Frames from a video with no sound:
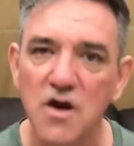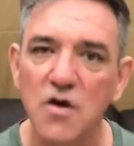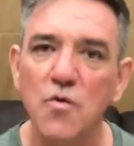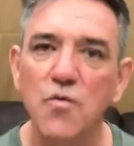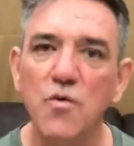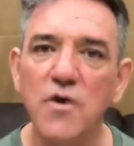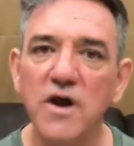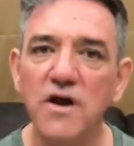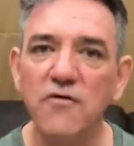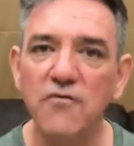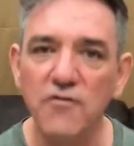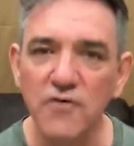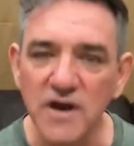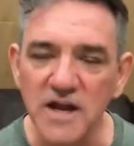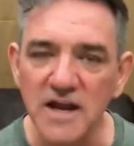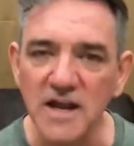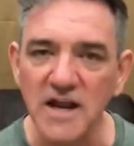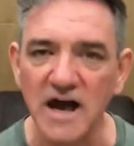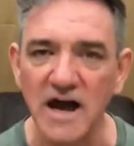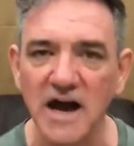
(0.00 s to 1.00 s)
We
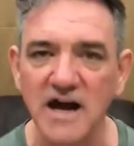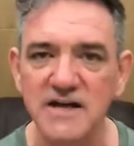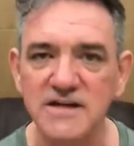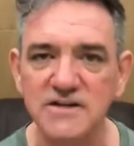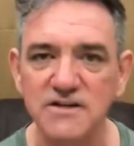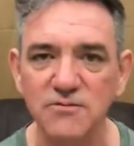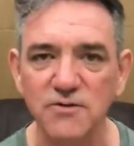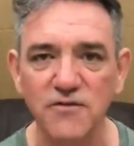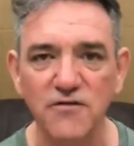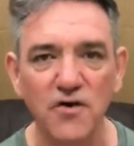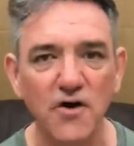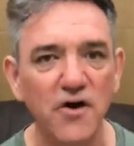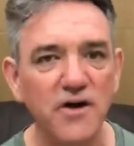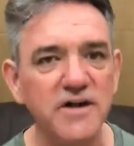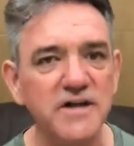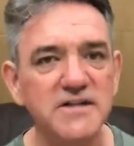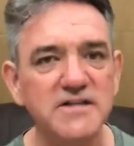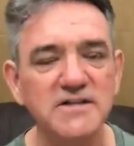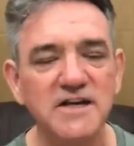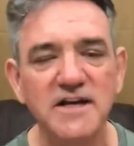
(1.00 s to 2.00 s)
relax. We've
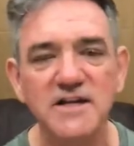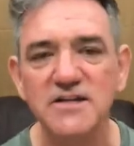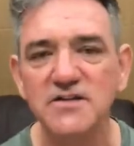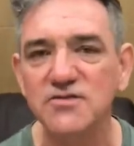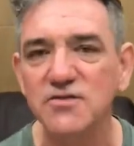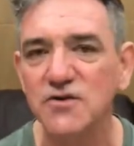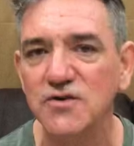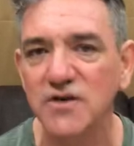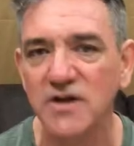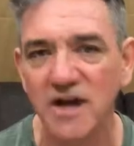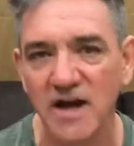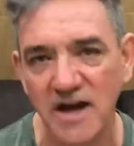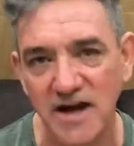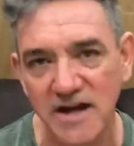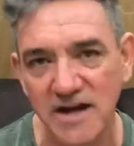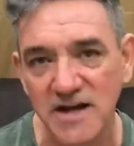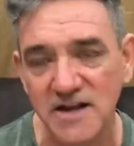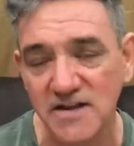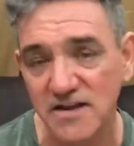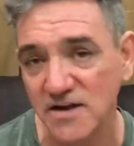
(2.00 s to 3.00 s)
already said it's
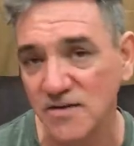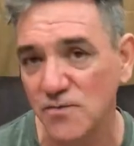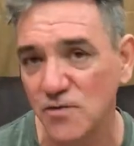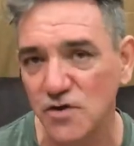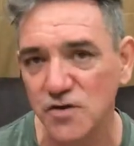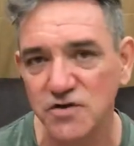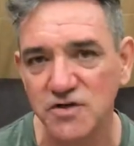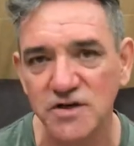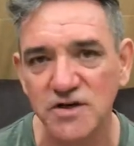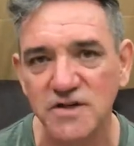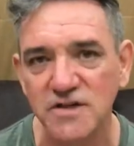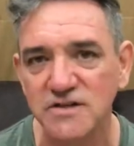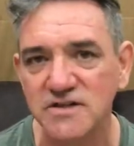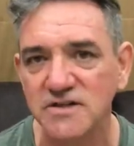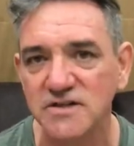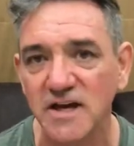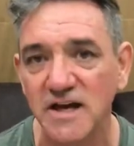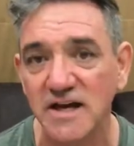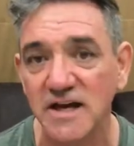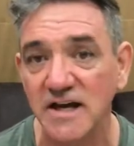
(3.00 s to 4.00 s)
okay. The emotion can
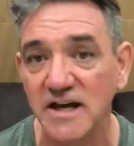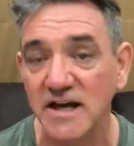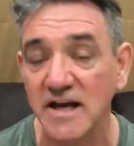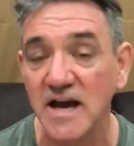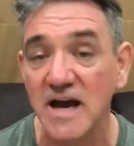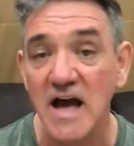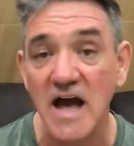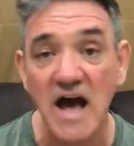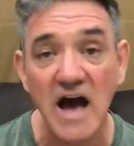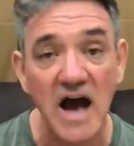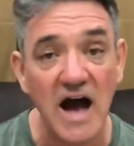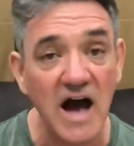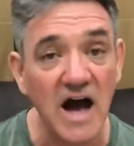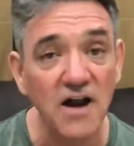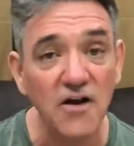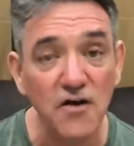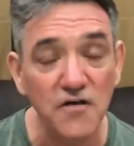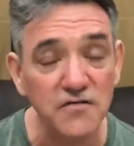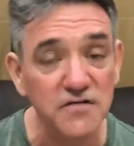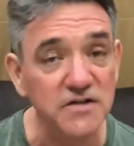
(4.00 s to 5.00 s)
stay here. I'll
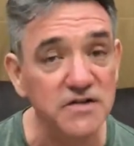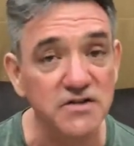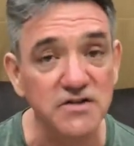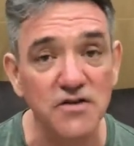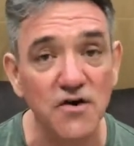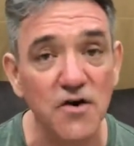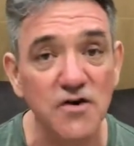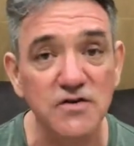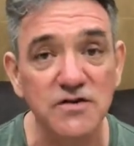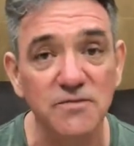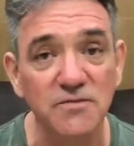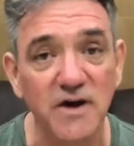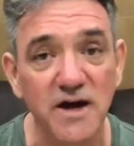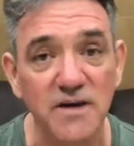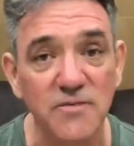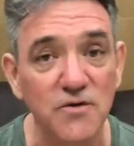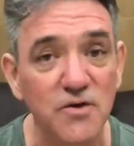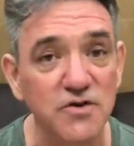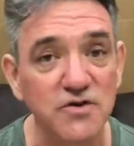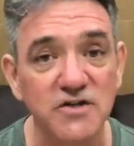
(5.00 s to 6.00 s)
often talk to my
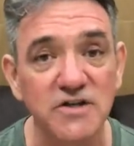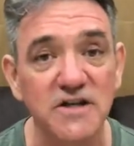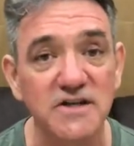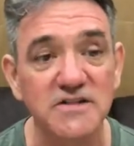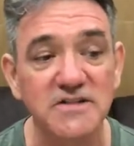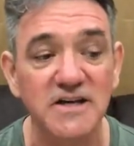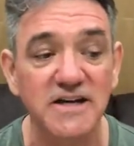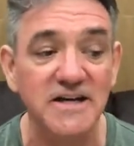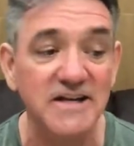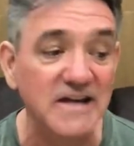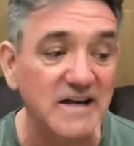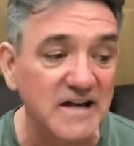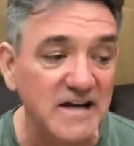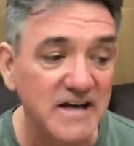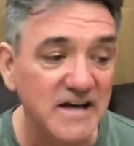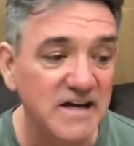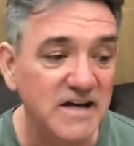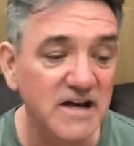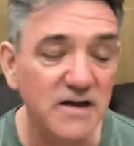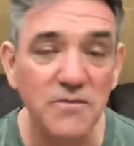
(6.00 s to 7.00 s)
emotion. I'll say,
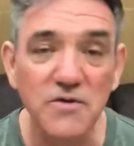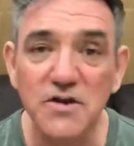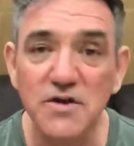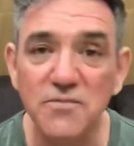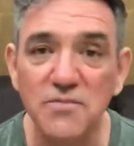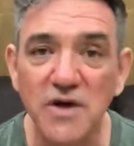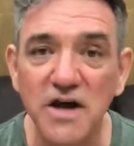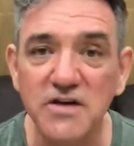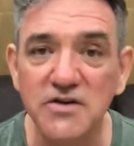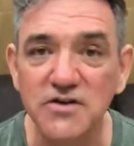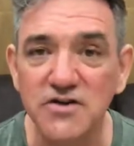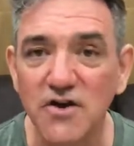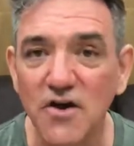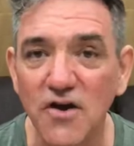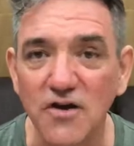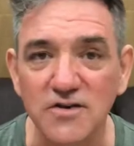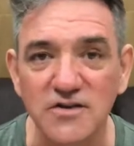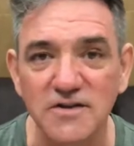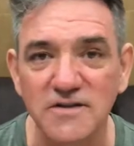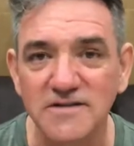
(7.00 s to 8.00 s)
give me your best
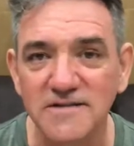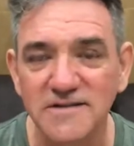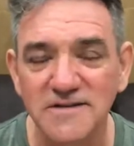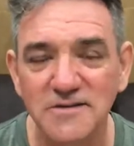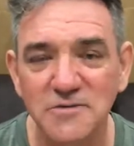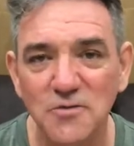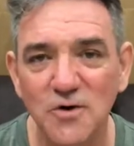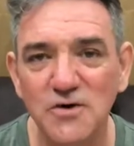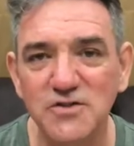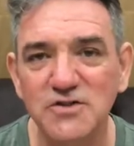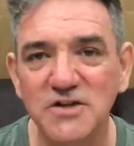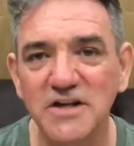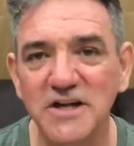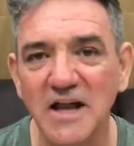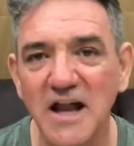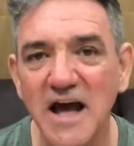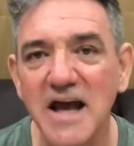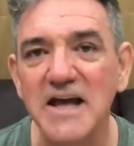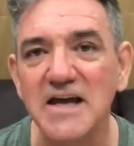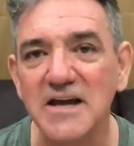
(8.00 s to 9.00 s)
shot. What's it
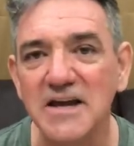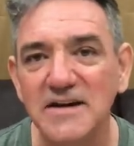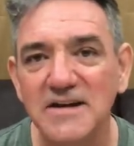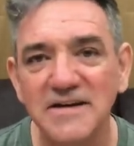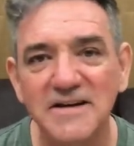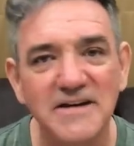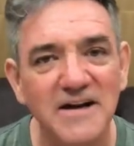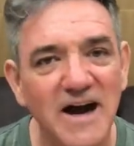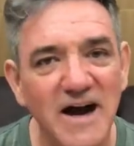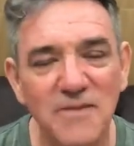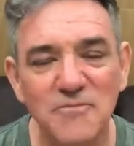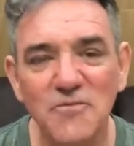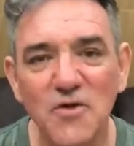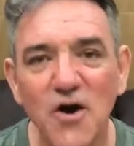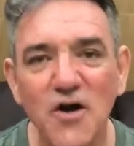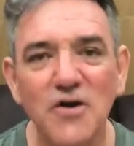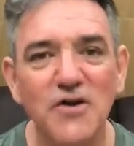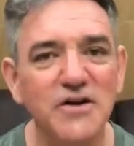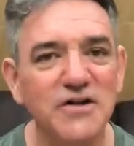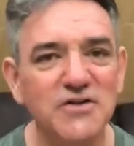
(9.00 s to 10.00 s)
like? I'm not
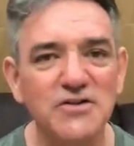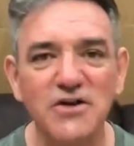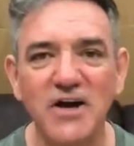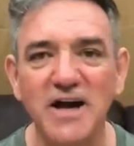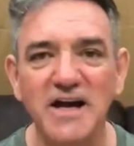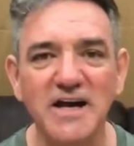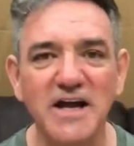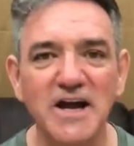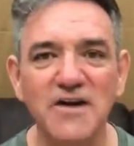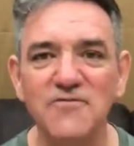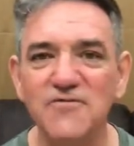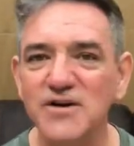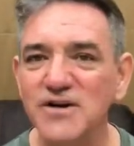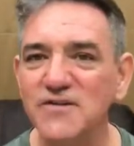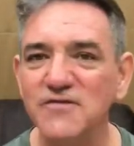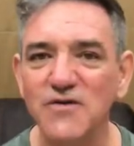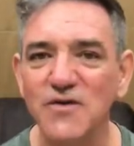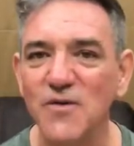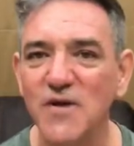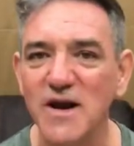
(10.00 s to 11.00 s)
going to try and get rid of
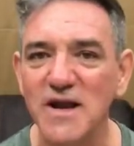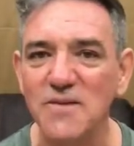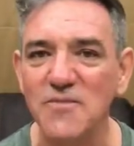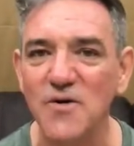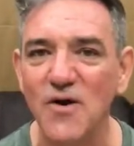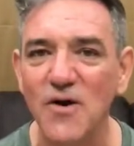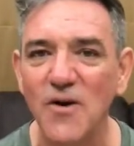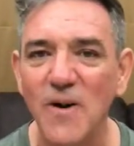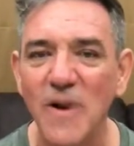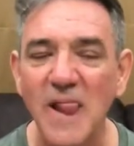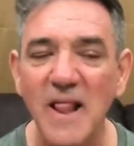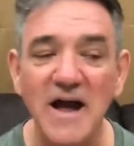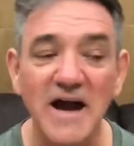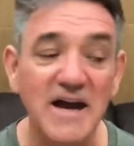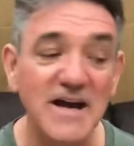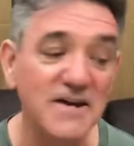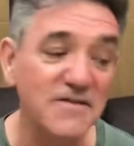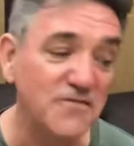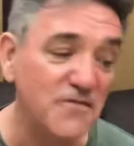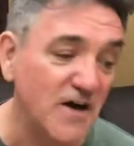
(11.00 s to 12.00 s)
you anymore.
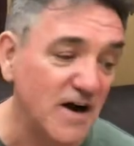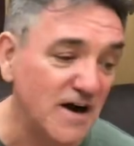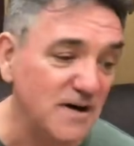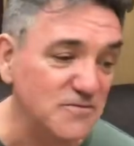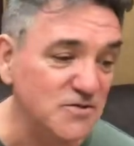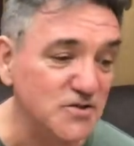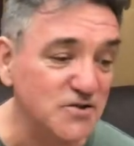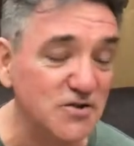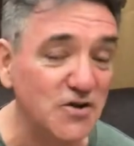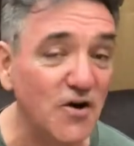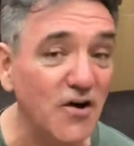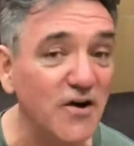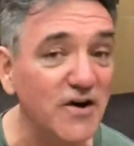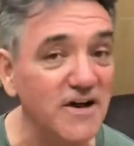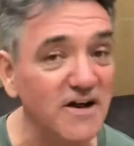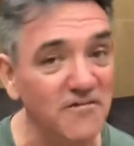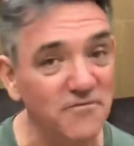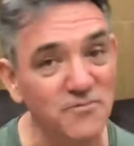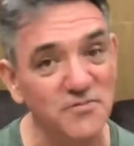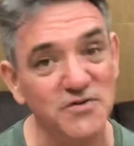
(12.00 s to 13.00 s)
In fact, I'm sorry
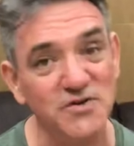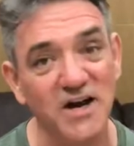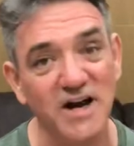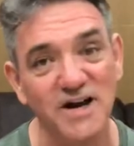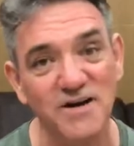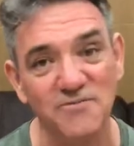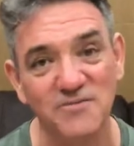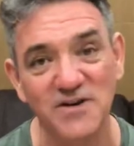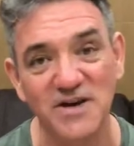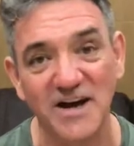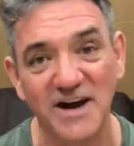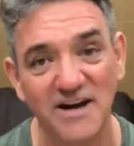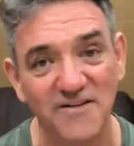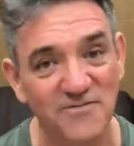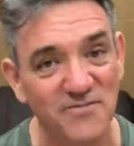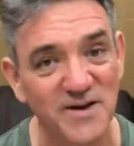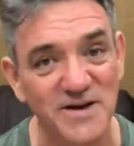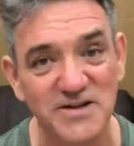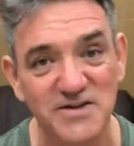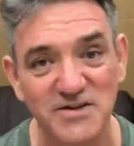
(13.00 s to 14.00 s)
I've
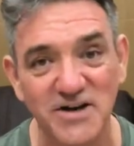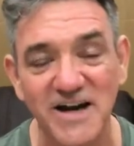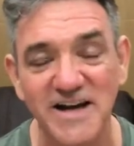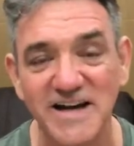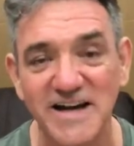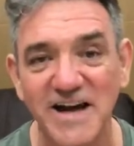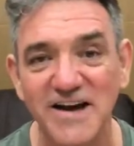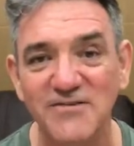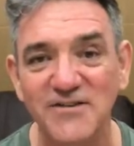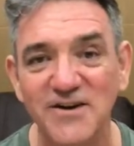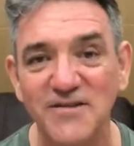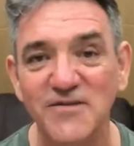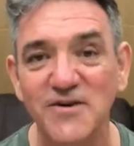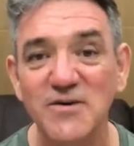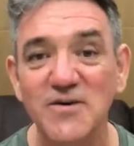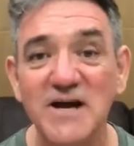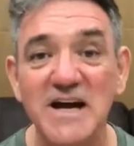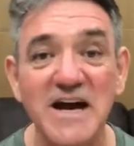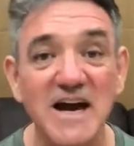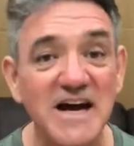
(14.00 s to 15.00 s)
been trying to get rid of you.
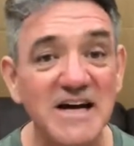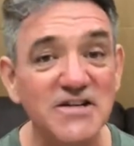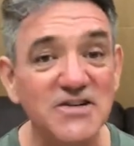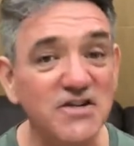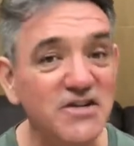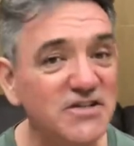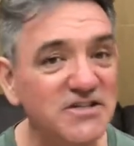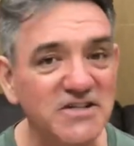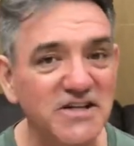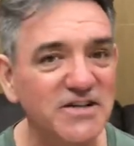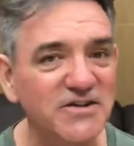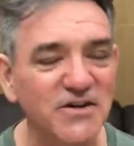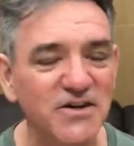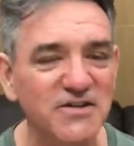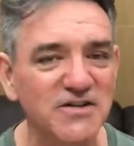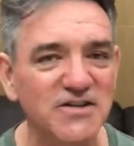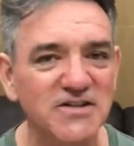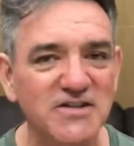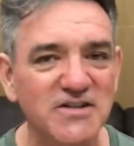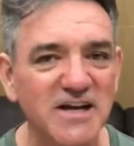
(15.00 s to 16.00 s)
I just didn't
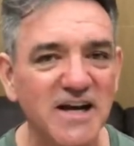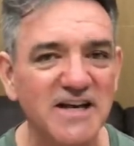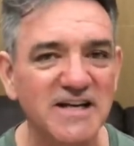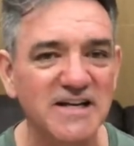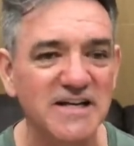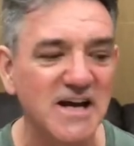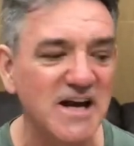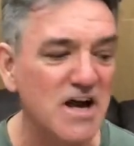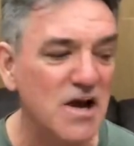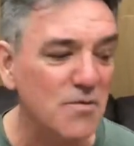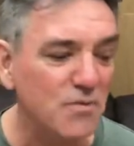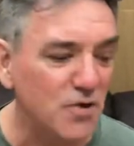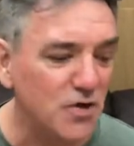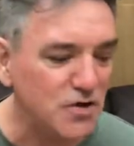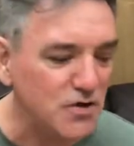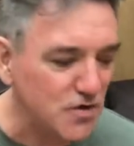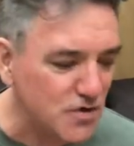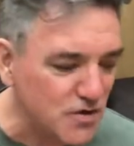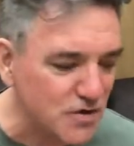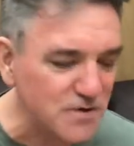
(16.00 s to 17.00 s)
understand. But
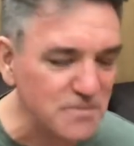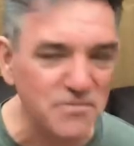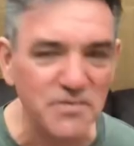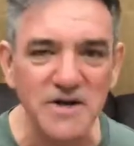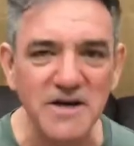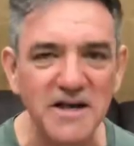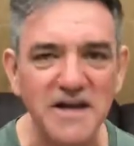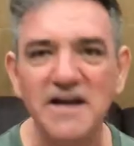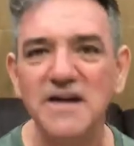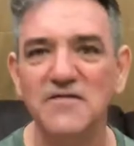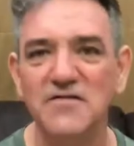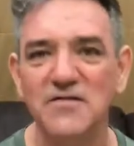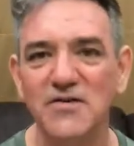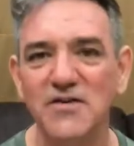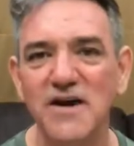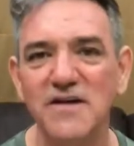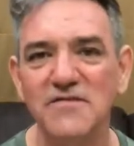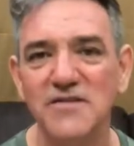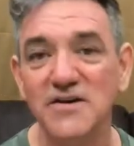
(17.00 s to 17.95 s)
you can be here forever.